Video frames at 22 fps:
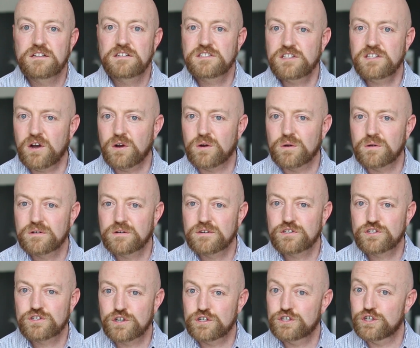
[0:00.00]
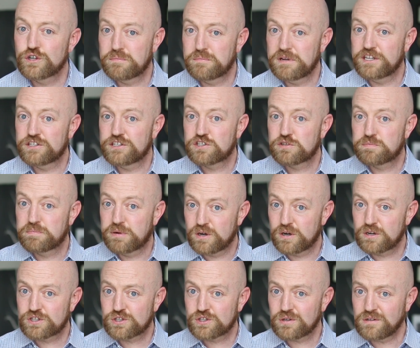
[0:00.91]
So, should you be
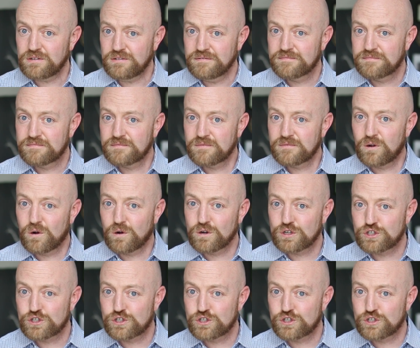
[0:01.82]
spiritual or